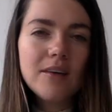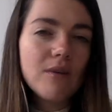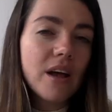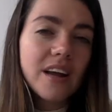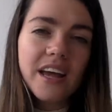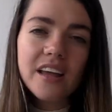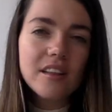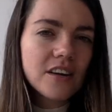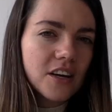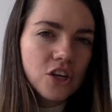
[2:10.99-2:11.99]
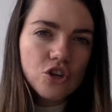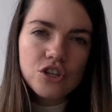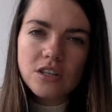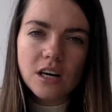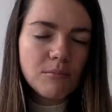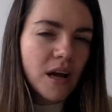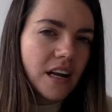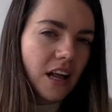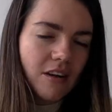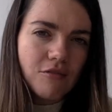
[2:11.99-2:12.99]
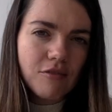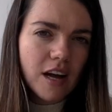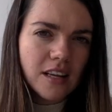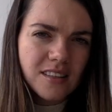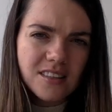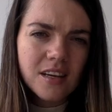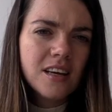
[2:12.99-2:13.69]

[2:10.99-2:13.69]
And again, they're a huge club and have fans